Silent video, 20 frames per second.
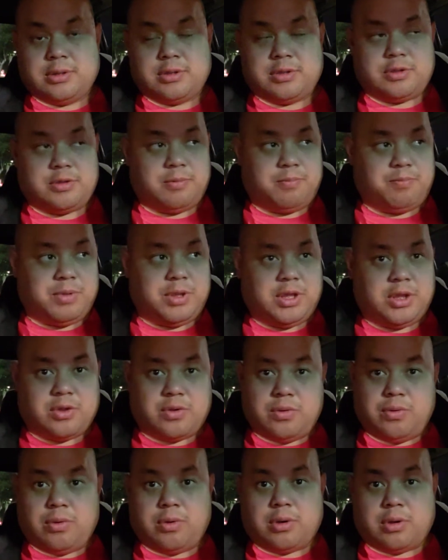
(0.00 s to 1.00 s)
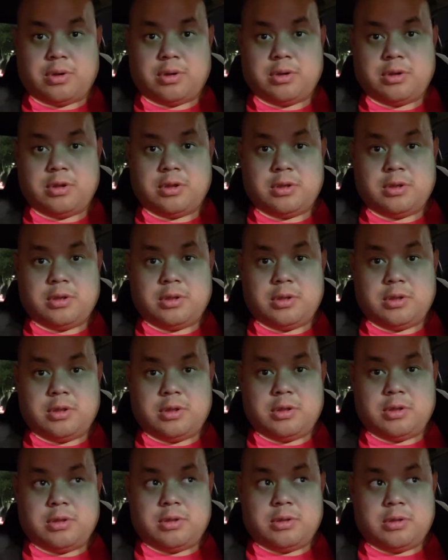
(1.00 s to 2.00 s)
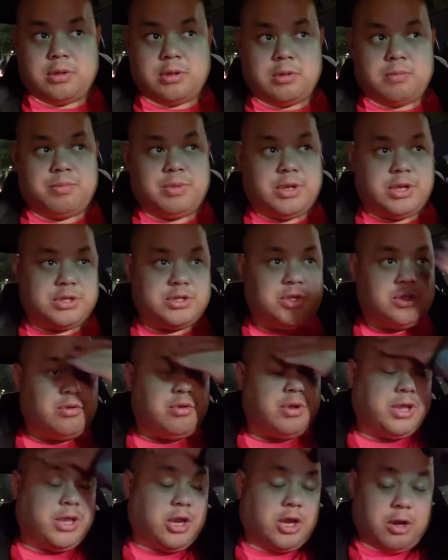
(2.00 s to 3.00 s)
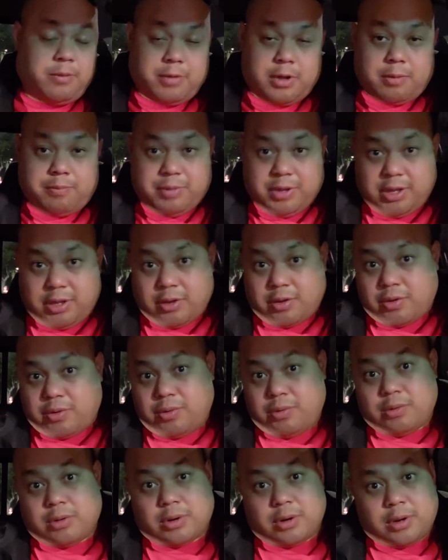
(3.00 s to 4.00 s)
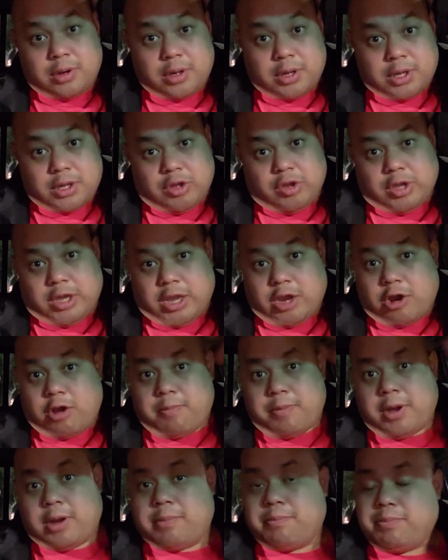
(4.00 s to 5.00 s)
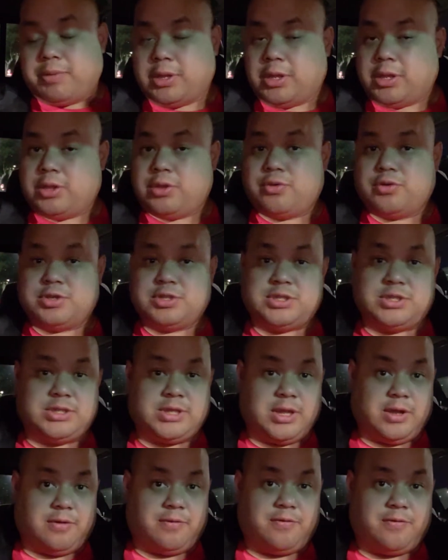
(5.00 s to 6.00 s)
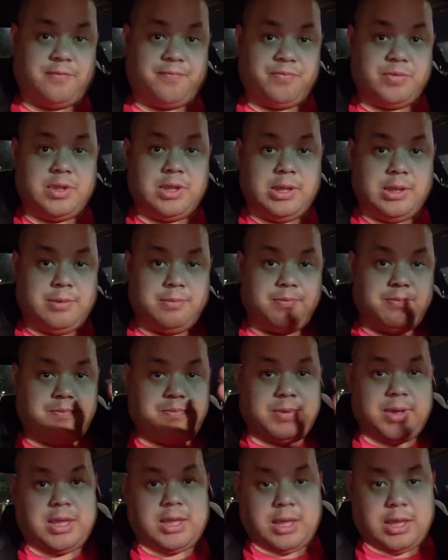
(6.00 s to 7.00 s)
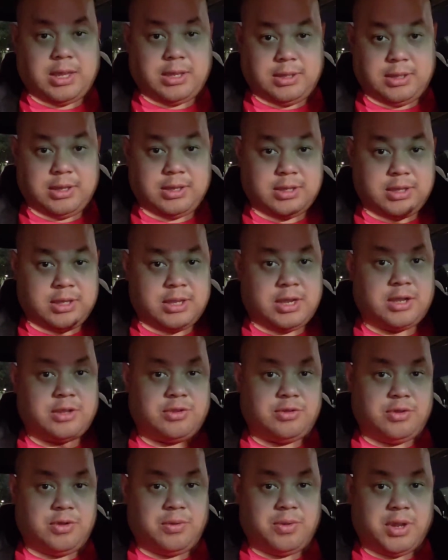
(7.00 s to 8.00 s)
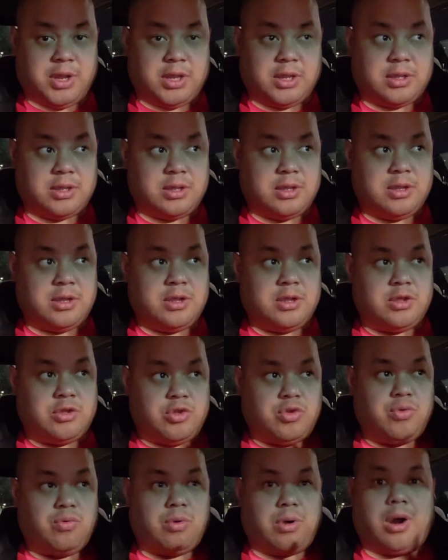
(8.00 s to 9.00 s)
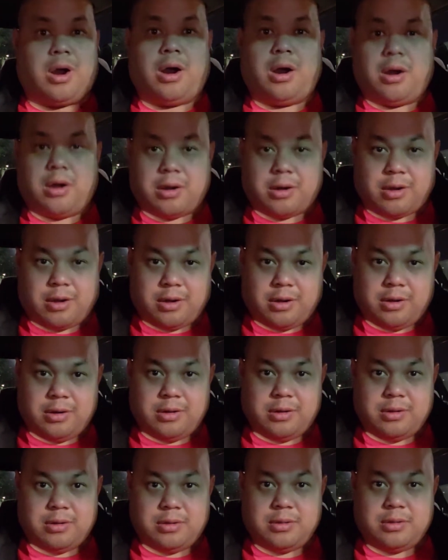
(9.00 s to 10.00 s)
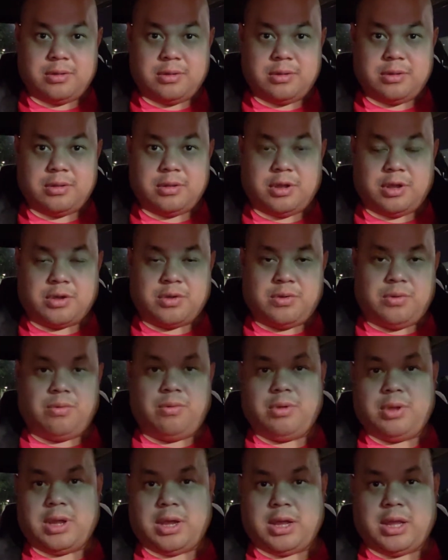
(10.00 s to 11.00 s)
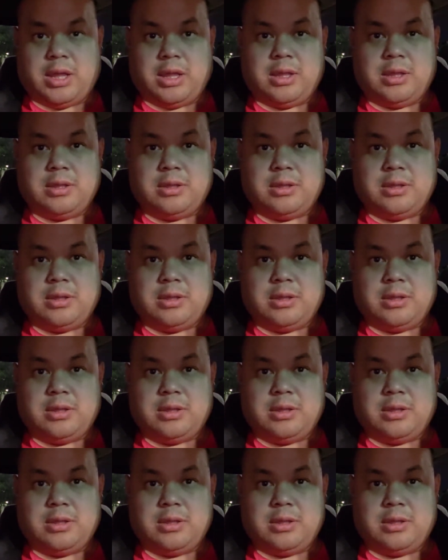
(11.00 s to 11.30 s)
to be cool. Because you don't care about being cool, you care about being yourself. Being, not doing. You are a cool guy.